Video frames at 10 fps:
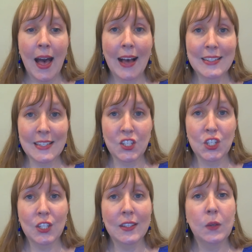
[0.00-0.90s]

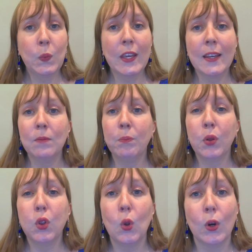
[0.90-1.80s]
Additionally, we
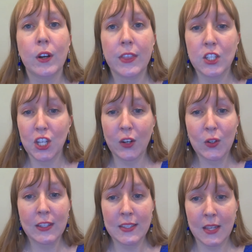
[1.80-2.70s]
implore the
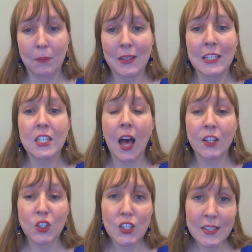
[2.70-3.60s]
General Assembly to
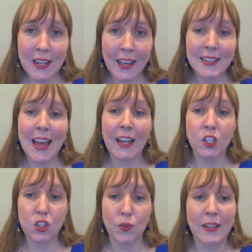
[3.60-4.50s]
understand and
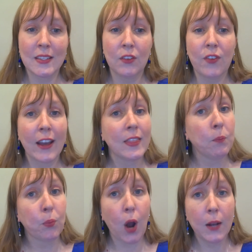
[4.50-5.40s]
address the fact
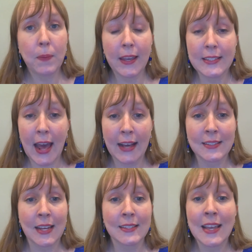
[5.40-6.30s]
that broadband
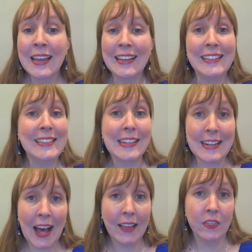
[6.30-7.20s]
access is
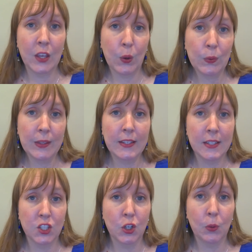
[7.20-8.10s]
not the only
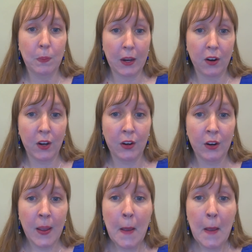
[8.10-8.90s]
digital barrier.